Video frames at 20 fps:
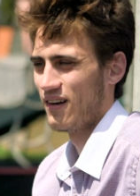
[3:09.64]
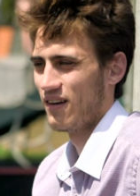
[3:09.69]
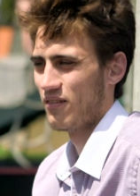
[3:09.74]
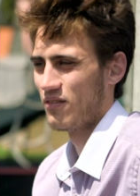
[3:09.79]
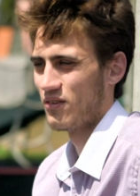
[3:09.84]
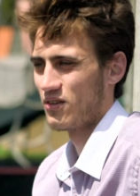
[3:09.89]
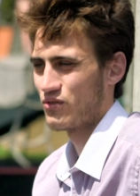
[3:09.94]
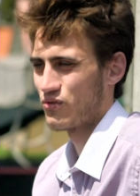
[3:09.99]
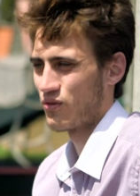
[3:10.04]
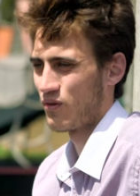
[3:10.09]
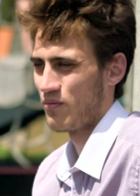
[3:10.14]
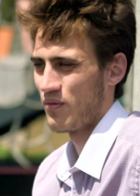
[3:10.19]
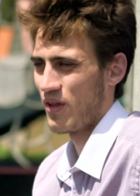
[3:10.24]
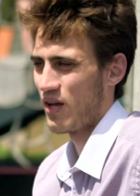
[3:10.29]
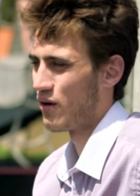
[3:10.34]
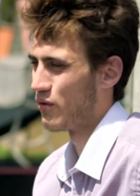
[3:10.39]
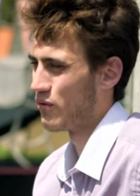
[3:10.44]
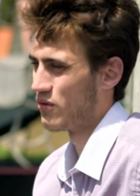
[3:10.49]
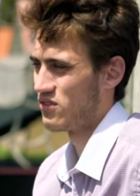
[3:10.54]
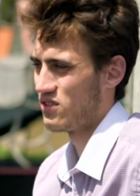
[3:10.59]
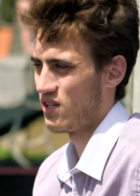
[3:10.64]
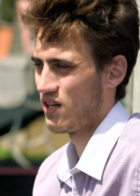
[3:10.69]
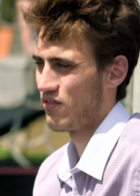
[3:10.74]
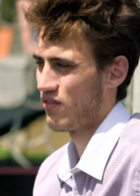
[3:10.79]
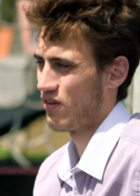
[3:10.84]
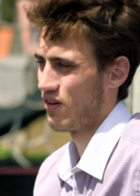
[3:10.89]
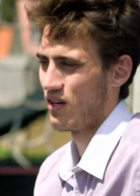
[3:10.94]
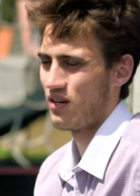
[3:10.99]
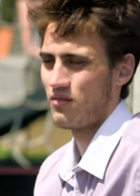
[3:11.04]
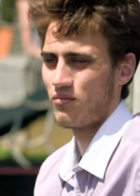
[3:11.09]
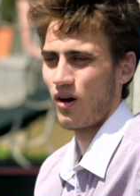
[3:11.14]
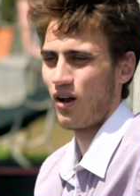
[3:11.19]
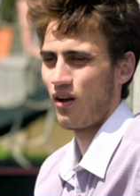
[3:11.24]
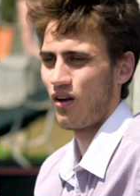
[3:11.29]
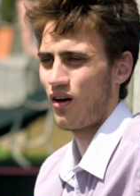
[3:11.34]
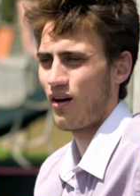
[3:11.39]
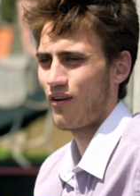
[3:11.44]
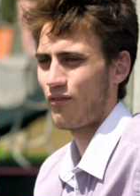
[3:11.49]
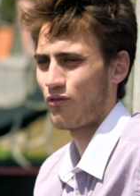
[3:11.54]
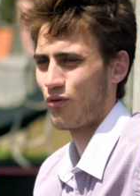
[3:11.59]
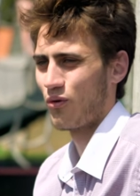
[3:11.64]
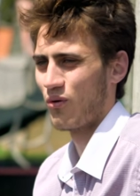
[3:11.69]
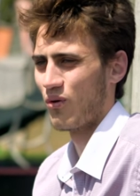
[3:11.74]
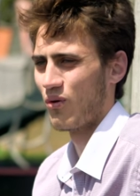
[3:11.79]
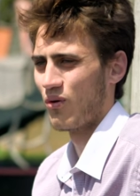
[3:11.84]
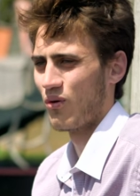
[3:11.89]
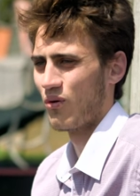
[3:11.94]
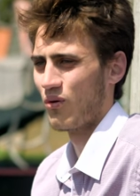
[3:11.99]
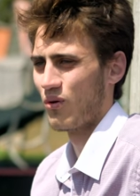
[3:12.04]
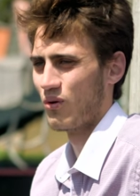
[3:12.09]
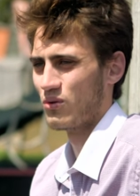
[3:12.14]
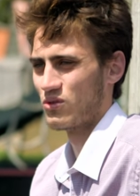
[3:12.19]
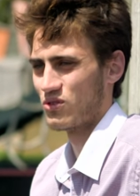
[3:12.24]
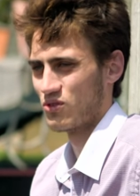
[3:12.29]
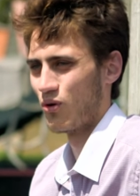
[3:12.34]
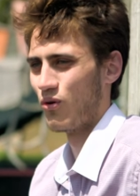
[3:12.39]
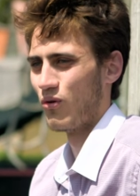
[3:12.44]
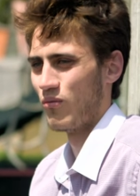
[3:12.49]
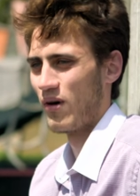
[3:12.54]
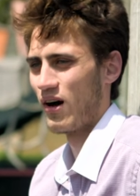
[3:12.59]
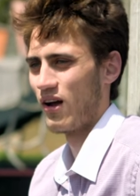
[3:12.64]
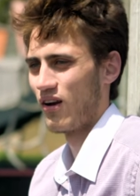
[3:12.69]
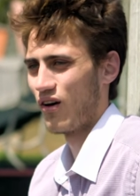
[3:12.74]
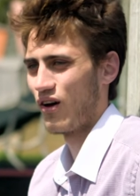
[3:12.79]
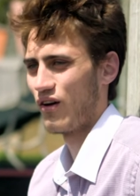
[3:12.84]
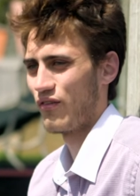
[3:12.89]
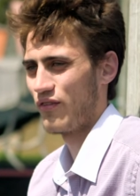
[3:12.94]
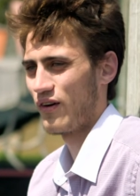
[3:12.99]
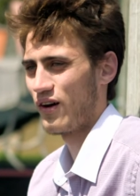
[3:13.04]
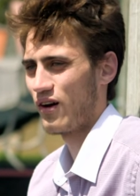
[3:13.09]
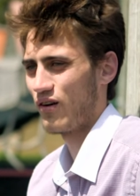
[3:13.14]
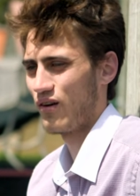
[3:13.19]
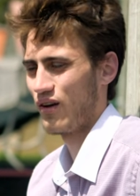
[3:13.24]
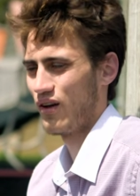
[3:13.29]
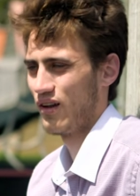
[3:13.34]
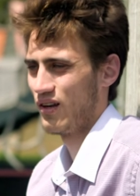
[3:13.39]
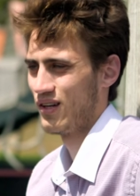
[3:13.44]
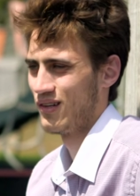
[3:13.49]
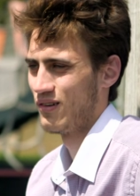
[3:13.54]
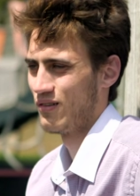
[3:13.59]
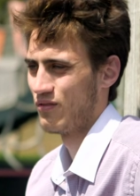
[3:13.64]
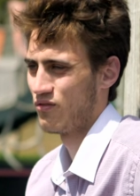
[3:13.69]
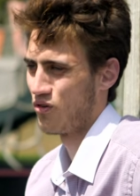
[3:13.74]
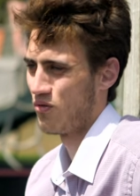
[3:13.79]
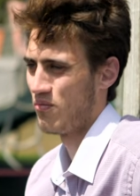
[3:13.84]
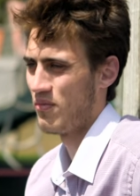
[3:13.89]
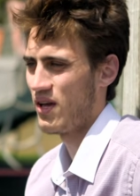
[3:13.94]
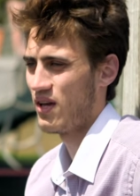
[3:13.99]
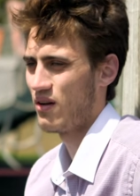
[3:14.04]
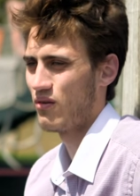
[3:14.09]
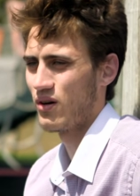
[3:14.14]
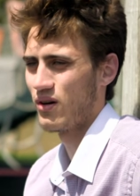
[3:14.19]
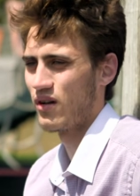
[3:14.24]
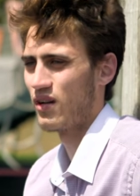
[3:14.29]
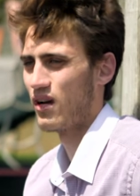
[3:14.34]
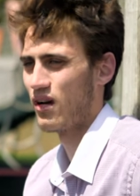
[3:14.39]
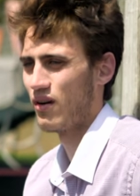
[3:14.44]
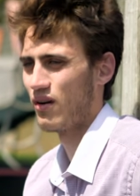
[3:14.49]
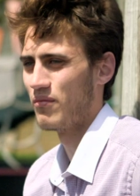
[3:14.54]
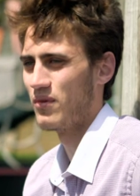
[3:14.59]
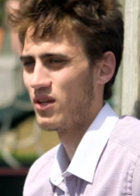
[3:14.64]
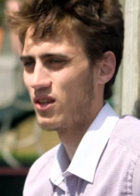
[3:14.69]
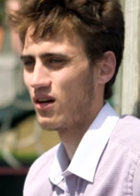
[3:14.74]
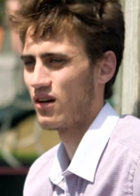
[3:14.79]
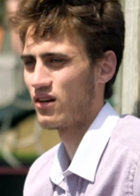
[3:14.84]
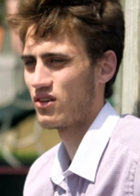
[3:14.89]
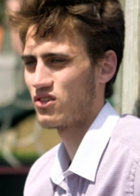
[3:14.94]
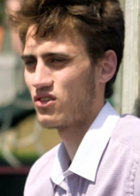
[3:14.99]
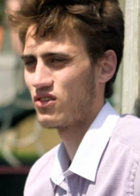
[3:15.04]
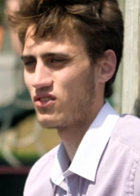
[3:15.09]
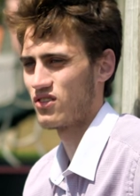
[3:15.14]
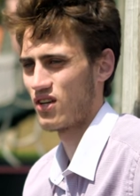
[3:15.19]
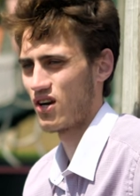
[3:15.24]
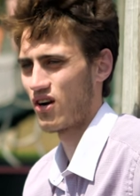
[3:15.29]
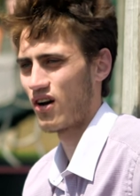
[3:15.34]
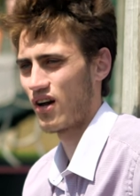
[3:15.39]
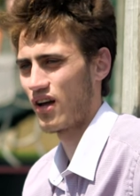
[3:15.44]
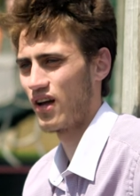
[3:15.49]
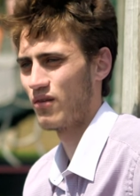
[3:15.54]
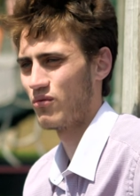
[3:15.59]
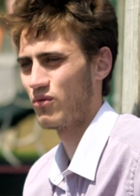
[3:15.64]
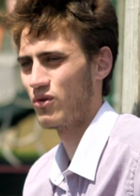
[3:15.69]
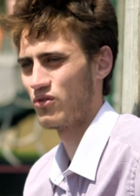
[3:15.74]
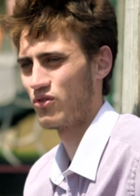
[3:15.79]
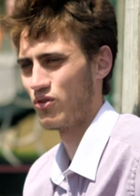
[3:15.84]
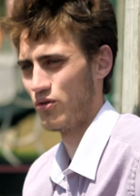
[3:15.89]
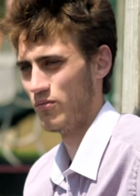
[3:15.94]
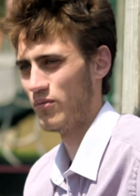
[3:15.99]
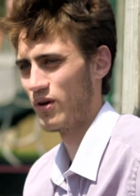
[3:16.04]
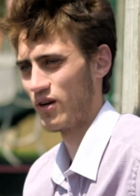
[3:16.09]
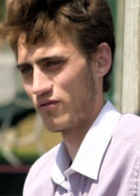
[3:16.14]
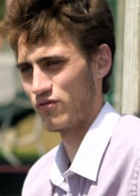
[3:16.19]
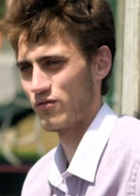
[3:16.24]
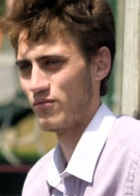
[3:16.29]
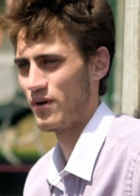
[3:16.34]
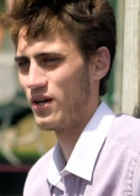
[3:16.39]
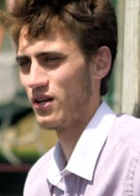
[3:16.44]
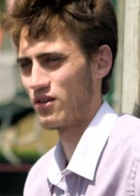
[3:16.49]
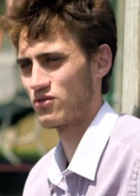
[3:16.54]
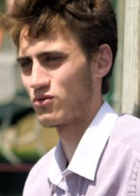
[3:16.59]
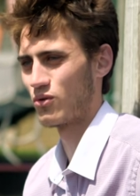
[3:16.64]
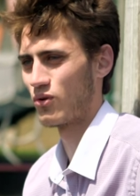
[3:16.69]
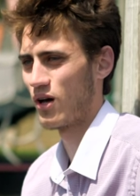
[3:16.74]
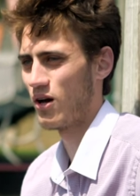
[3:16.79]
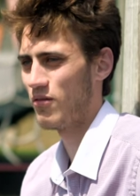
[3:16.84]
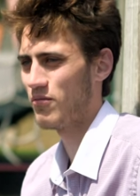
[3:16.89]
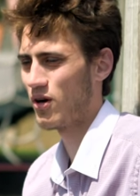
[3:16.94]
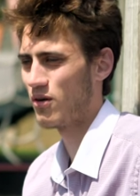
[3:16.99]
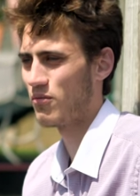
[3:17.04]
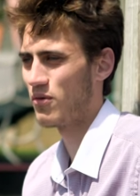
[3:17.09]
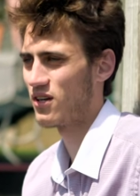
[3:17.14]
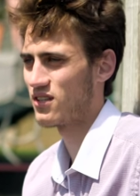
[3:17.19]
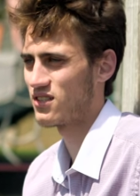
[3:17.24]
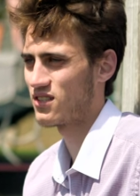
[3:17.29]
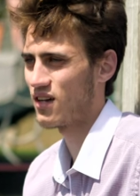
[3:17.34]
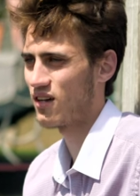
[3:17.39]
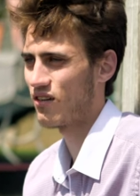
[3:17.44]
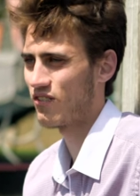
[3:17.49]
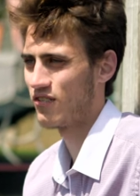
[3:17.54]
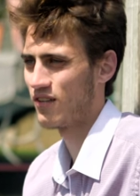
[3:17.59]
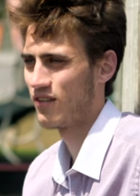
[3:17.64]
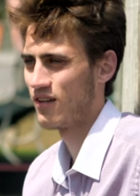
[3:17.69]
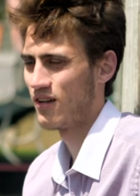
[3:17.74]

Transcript: it was from there, it was either end my life or, or, or sort my life out. And for me, well, you know, I mean, the issues that I had were too big for me to sort out by myself.